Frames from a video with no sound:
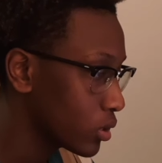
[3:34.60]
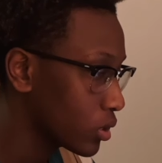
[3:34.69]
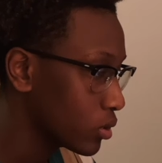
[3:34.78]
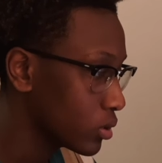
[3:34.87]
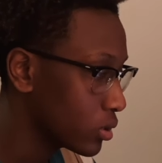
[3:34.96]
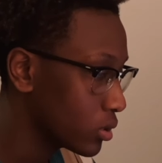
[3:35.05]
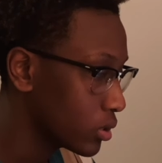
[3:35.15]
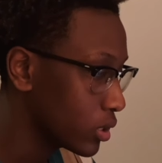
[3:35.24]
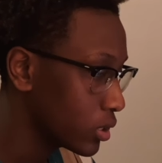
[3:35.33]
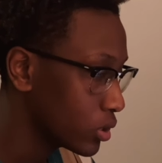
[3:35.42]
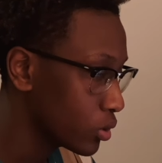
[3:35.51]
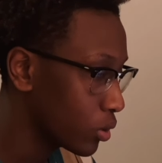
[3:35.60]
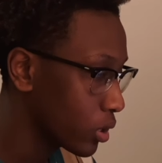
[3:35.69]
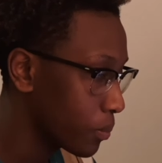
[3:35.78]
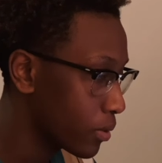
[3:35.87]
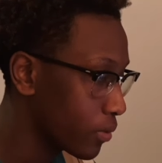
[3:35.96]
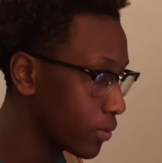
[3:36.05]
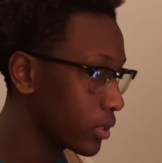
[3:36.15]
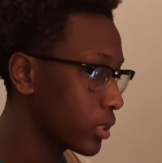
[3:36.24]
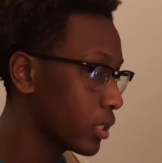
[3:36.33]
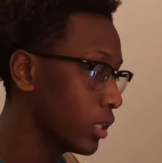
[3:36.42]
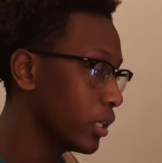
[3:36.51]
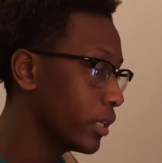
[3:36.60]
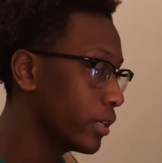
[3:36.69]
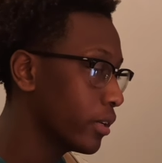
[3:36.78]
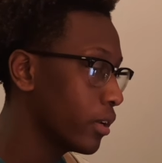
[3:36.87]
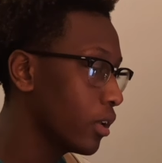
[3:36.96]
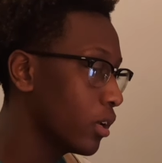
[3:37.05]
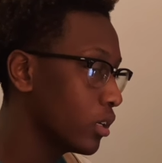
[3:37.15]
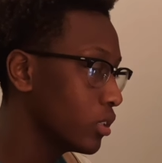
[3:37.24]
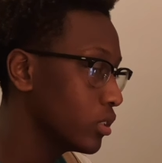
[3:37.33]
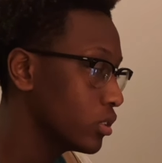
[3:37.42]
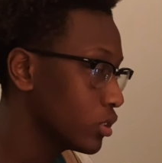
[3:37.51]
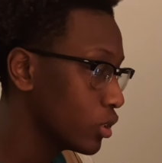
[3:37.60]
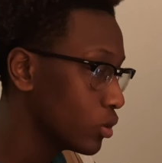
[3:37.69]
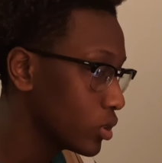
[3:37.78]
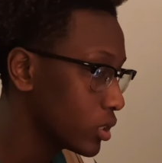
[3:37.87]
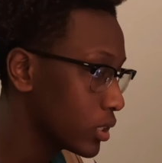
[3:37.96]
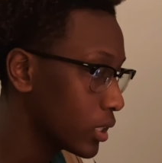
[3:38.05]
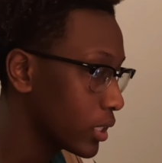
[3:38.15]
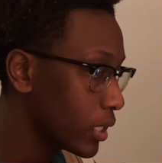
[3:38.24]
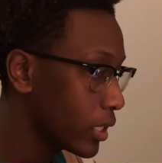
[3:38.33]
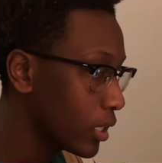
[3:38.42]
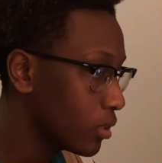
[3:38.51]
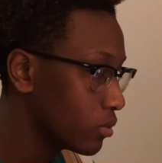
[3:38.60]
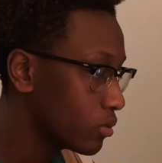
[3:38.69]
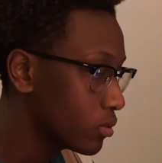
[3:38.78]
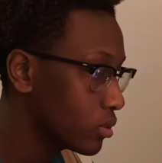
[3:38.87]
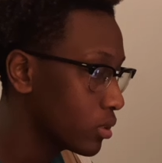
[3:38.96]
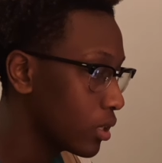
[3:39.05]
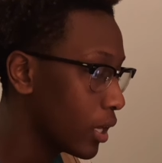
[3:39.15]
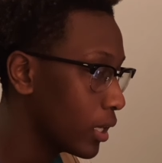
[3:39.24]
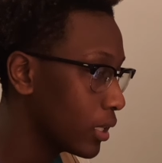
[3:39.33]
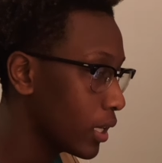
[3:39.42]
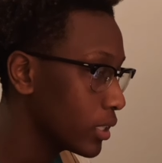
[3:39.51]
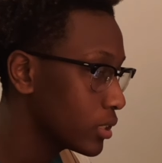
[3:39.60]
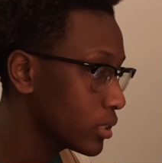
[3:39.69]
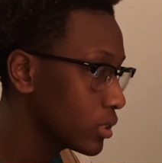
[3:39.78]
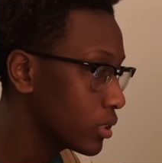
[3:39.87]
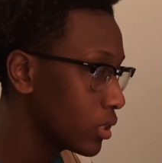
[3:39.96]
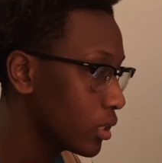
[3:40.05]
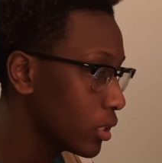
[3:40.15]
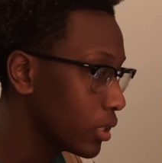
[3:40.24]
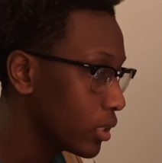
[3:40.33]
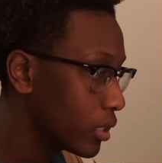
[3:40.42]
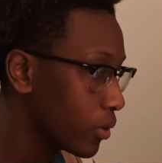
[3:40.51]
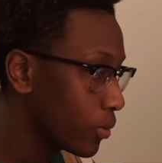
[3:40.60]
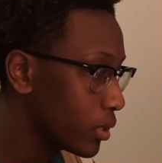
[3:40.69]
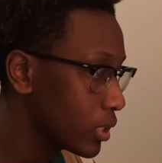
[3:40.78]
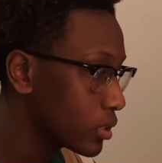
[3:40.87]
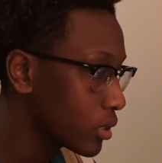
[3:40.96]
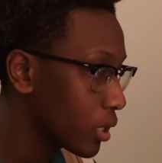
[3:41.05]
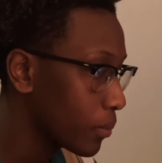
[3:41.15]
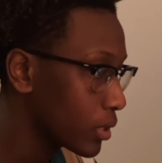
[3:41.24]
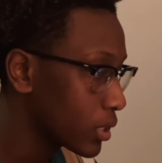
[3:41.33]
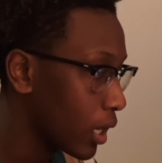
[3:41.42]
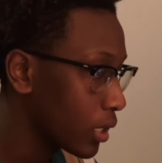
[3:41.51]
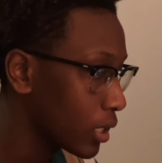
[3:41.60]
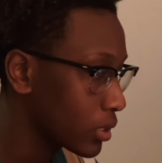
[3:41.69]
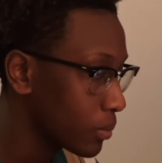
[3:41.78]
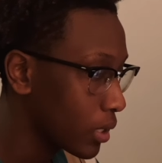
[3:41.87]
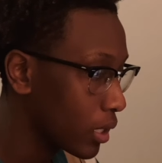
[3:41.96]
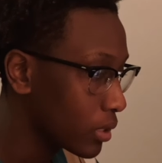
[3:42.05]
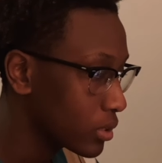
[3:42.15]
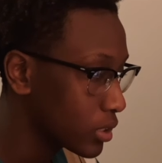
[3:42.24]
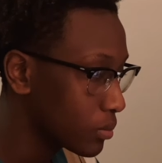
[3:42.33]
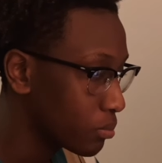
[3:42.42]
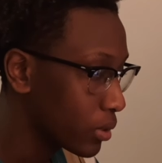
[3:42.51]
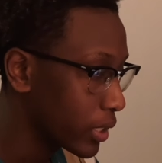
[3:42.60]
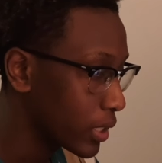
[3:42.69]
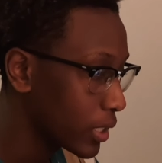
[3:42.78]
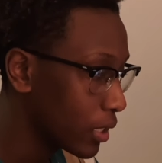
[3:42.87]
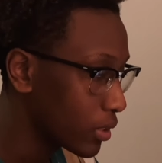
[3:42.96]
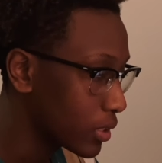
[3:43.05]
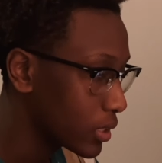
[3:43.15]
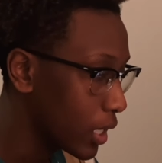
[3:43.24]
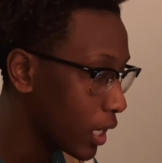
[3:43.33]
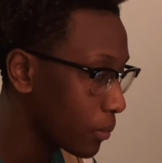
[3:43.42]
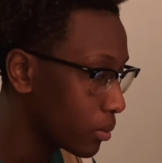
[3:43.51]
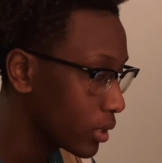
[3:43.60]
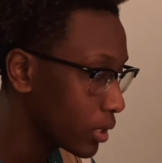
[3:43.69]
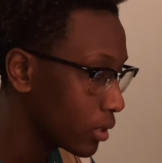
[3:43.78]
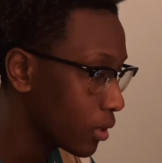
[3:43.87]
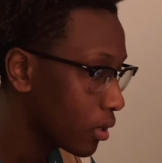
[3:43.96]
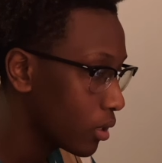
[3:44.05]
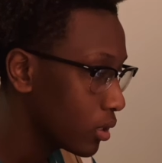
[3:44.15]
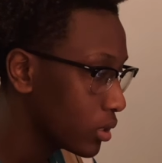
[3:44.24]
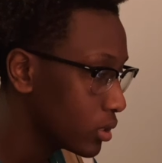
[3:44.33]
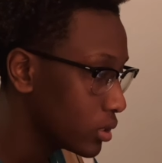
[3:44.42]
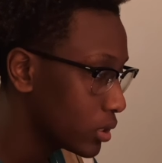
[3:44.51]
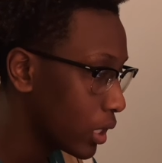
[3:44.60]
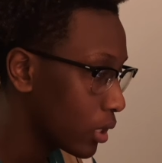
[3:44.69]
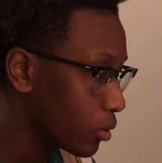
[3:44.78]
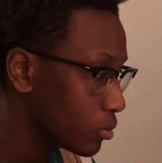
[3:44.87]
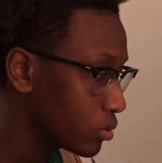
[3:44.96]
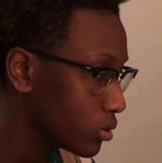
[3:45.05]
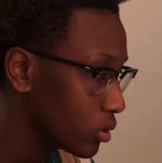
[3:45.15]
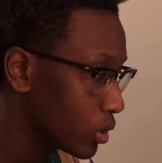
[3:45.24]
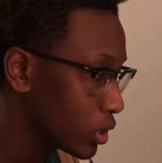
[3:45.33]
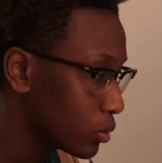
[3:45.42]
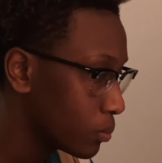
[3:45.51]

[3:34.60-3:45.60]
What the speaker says: because this is already perfectly lit. So let's just set that down. Highlights. There really isn't that much highlights, but I'll just bring it down a tad bit. Shadows, no need